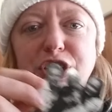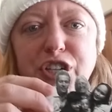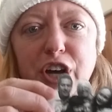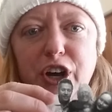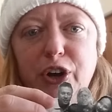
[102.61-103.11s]

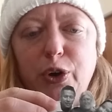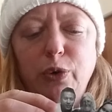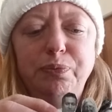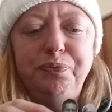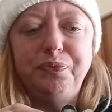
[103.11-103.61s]

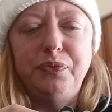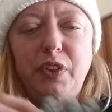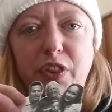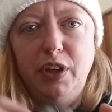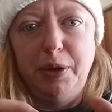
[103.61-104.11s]
So
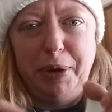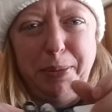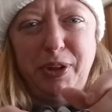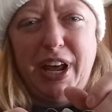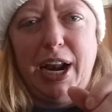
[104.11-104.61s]
the
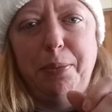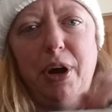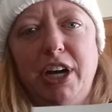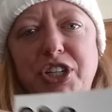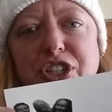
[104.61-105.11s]
paper that I
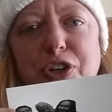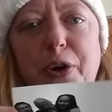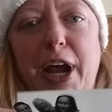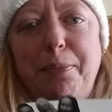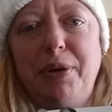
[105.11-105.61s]
bought just
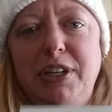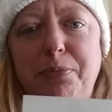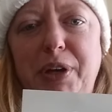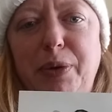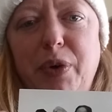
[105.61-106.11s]
so happened
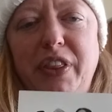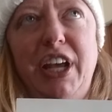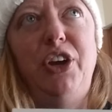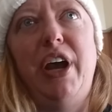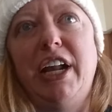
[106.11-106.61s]
to be one
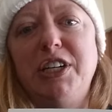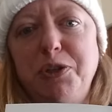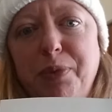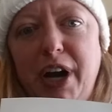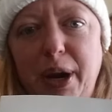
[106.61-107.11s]
that you had to
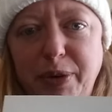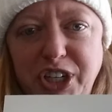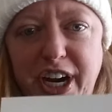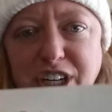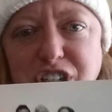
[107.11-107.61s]
spray, which
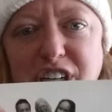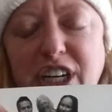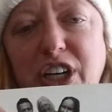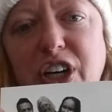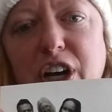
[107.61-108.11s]
I actually
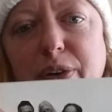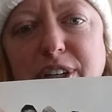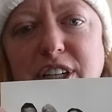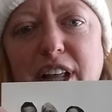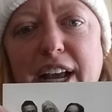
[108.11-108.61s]
didn't know
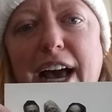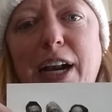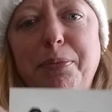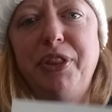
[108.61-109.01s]
until I got it.